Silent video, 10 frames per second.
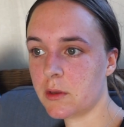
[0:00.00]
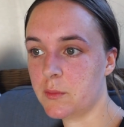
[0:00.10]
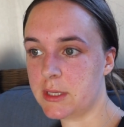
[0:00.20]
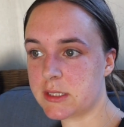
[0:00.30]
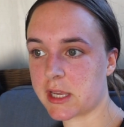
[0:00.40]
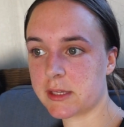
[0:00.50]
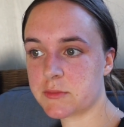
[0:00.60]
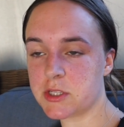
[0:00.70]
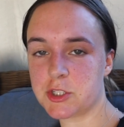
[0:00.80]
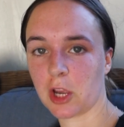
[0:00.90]
We take him
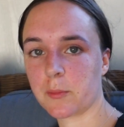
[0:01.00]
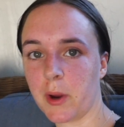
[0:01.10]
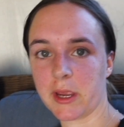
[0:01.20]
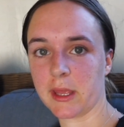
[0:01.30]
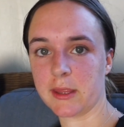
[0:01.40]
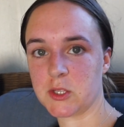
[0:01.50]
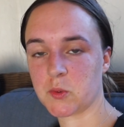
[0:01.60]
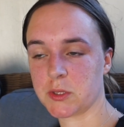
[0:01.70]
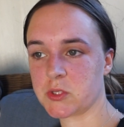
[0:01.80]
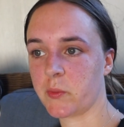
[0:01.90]
to the dog park at least
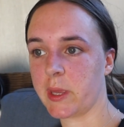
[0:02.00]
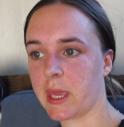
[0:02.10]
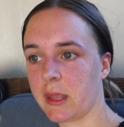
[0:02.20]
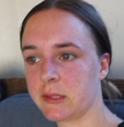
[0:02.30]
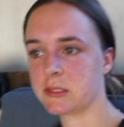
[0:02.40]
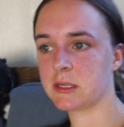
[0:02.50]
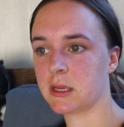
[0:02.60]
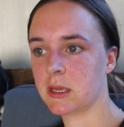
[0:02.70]
once a weekend.